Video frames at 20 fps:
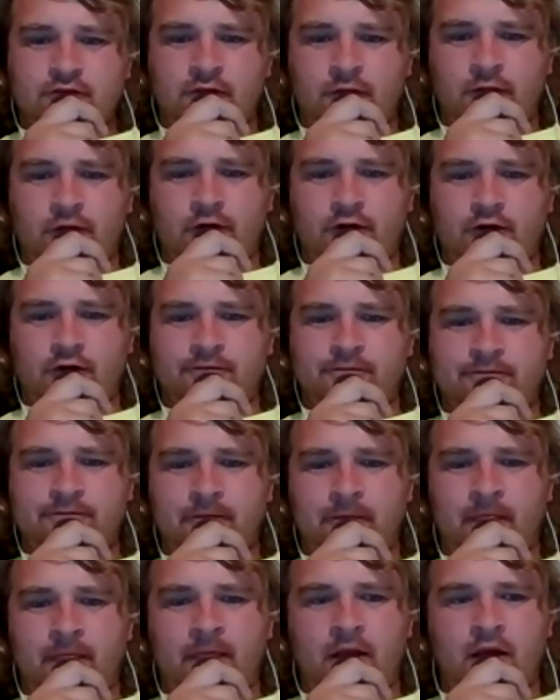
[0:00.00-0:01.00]
So,
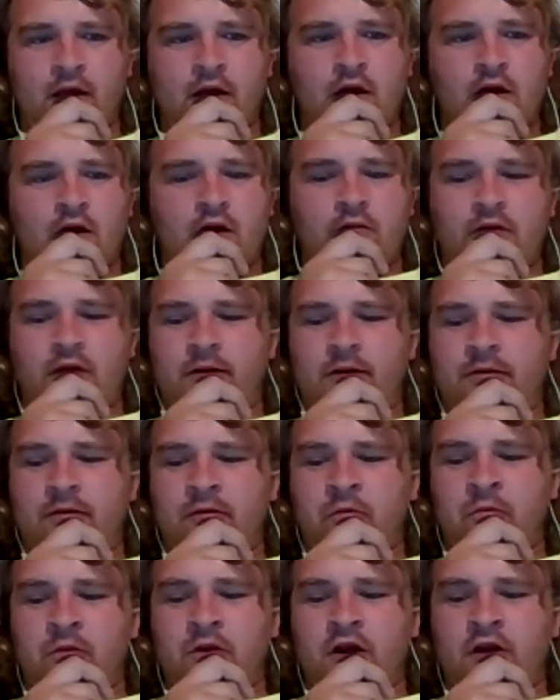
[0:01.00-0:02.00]
Robbie,
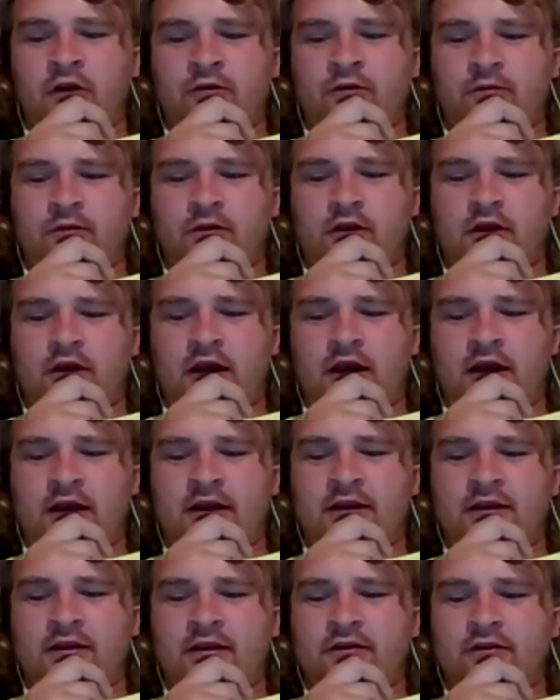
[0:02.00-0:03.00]
I'm gonna be honest with you.
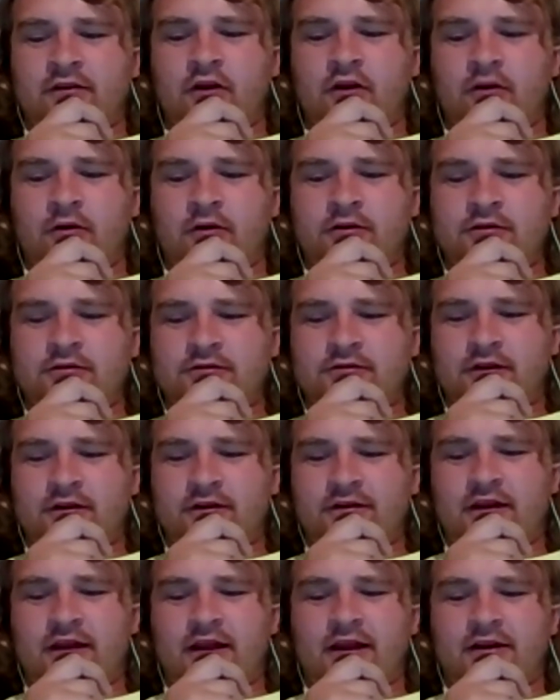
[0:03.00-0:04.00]
I need to get going
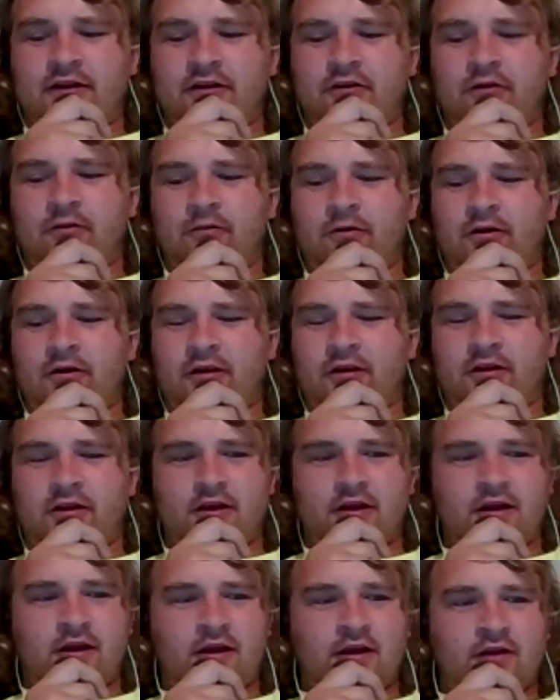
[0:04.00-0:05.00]
because I got to go to work.
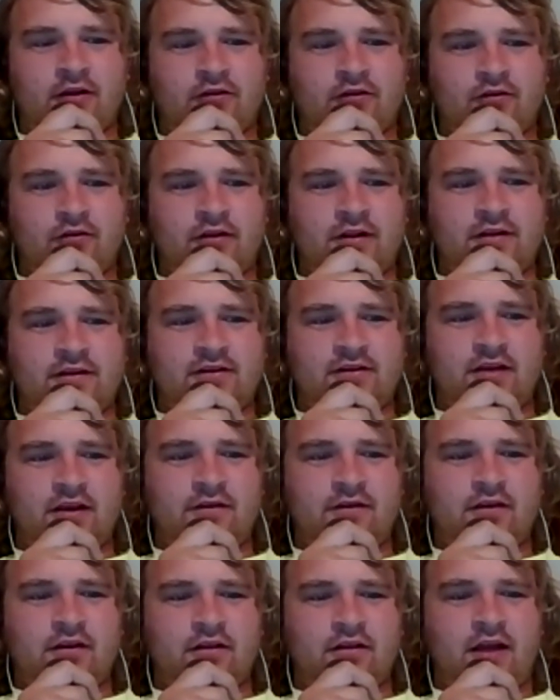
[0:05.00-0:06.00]
So let's
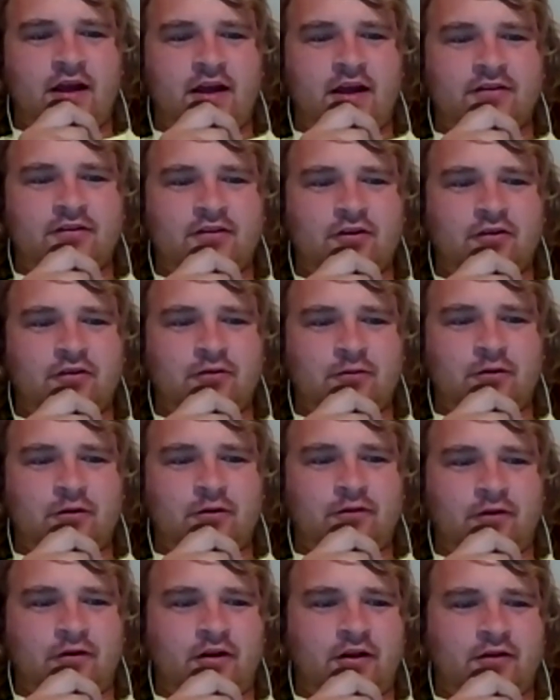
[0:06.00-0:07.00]
save the last news
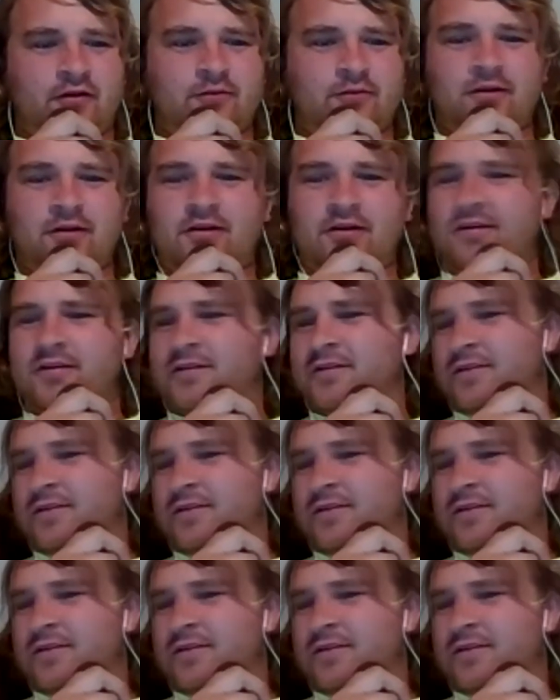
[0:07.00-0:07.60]
one for next week.